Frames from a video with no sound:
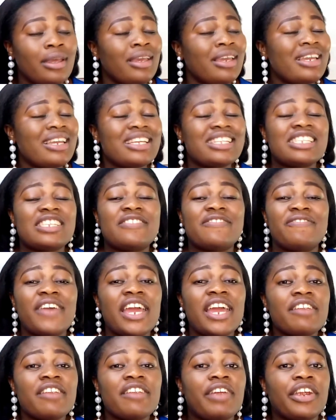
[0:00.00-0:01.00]
It is
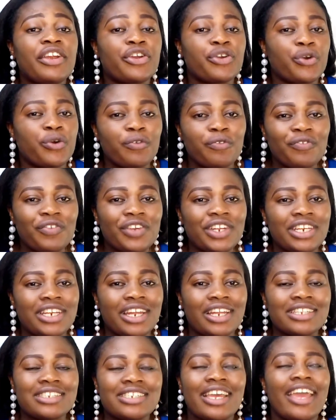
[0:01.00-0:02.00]
very, very
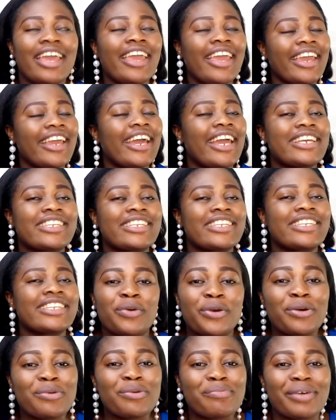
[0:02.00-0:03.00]
convenient. Hey guys, and
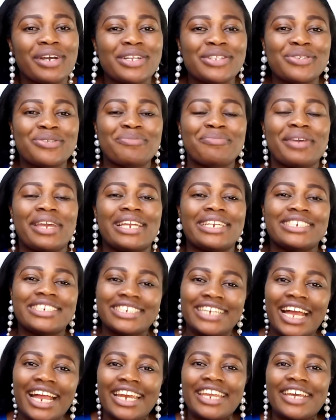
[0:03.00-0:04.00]
welcome back to my
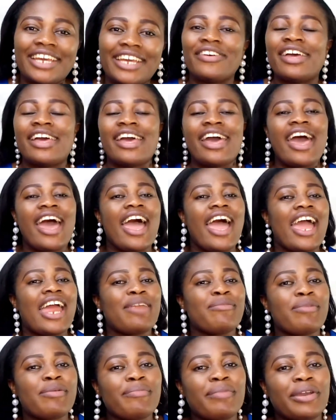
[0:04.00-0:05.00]
channel. I
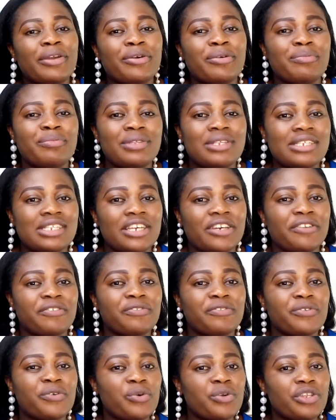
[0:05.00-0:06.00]
in my humble self,
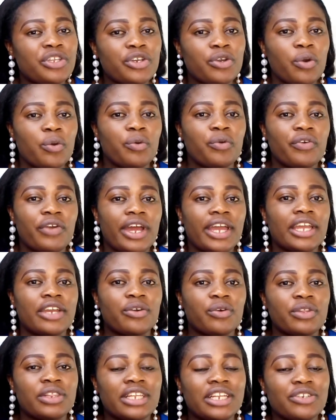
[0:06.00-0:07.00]
Onyi Onwurah, a
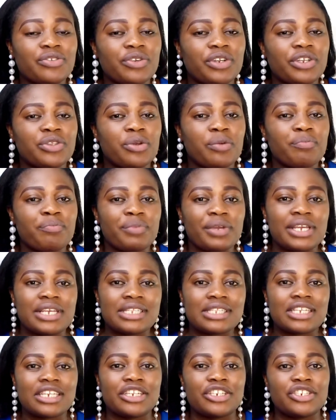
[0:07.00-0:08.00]
content creator based
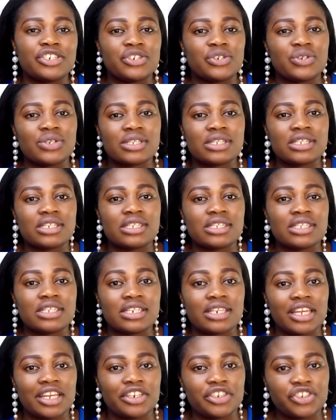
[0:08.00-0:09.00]
in Jos City,
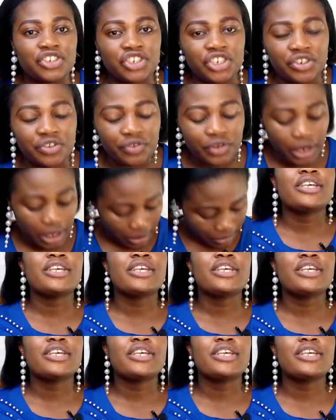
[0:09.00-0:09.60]
Nigeria.